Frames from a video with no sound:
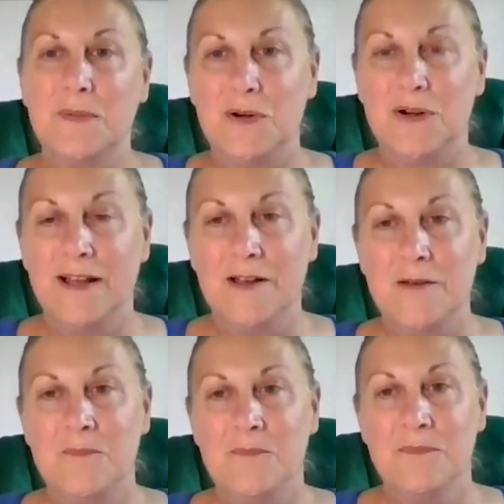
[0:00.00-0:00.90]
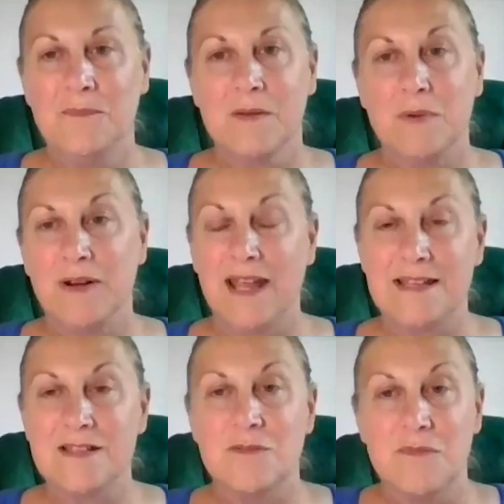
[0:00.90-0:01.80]
but it
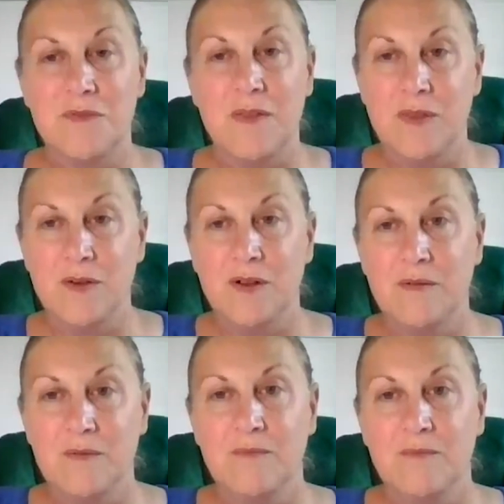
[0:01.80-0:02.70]
is something that